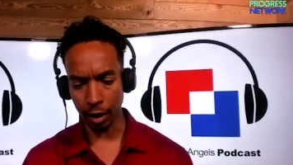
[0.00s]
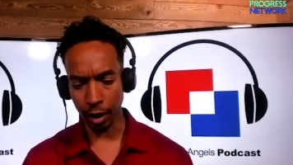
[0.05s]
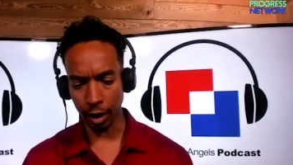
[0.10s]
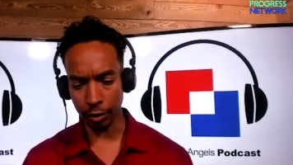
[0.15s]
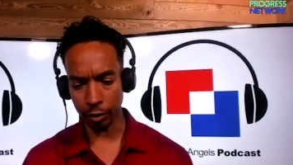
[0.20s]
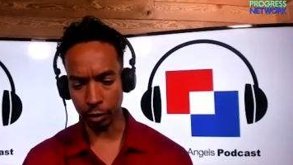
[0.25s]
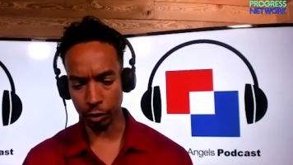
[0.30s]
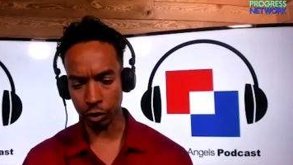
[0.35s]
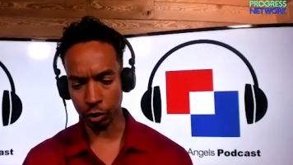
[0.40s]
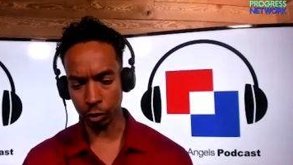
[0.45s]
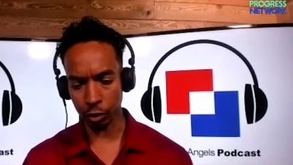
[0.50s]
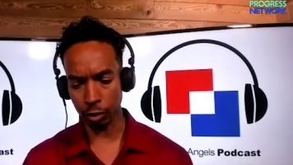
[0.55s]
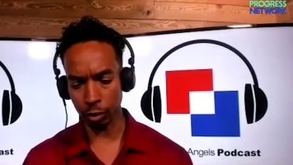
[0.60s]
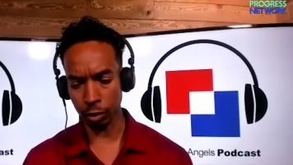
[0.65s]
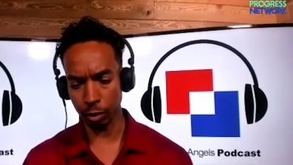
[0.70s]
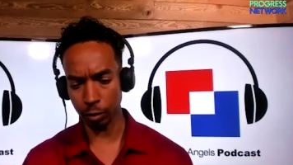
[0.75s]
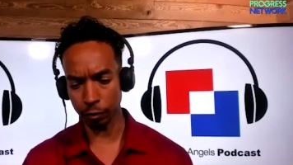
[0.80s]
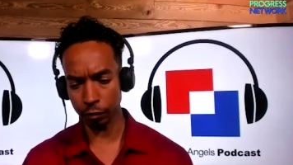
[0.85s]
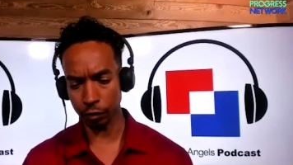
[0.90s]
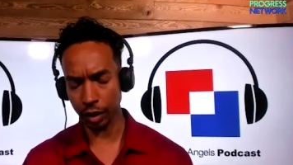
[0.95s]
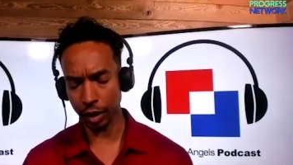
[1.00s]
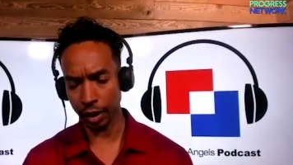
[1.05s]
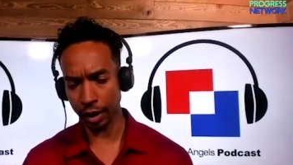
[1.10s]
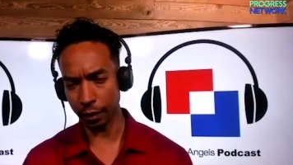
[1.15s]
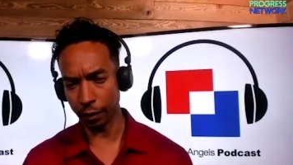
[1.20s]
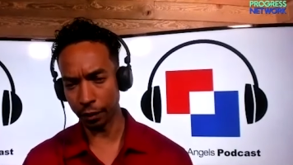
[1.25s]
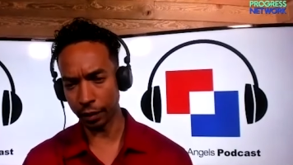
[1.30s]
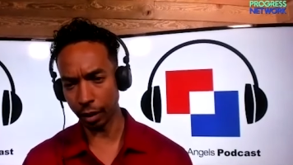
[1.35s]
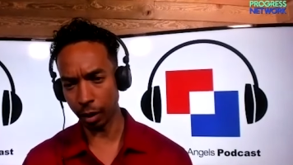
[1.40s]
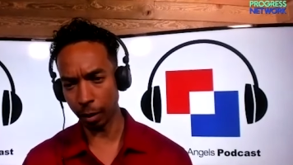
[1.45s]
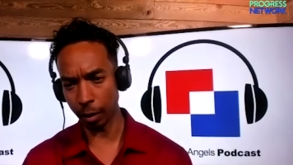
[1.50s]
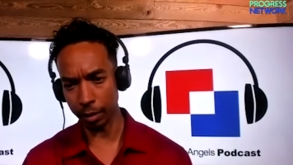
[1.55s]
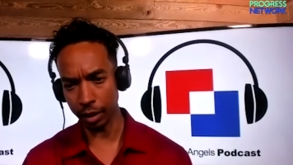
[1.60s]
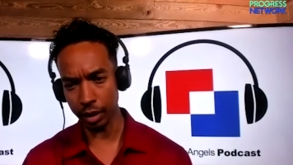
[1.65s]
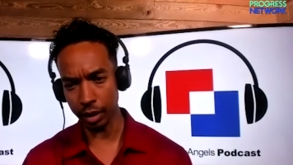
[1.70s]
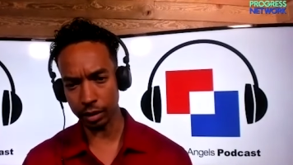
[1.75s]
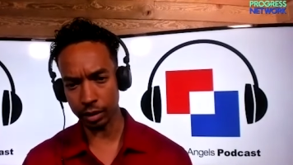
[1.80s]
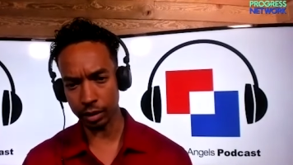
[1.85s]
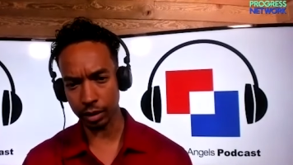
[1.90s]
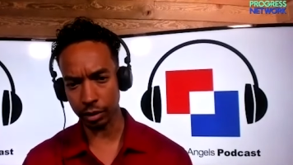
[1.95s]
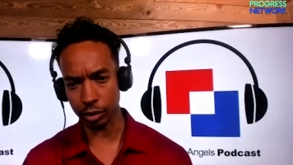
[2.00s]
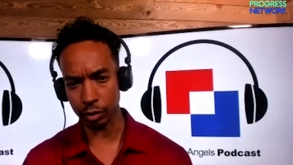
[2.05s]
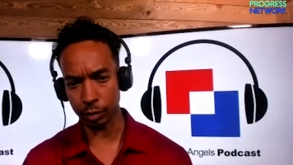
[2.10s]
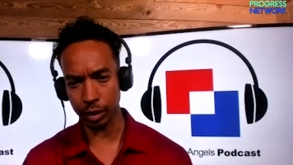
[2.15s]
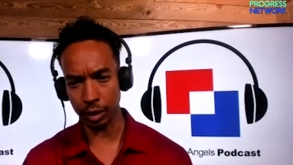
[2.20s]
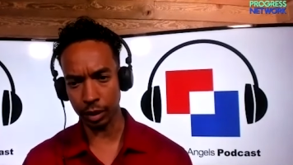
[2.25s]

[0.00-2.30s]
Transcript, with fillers: underserved, and there are many such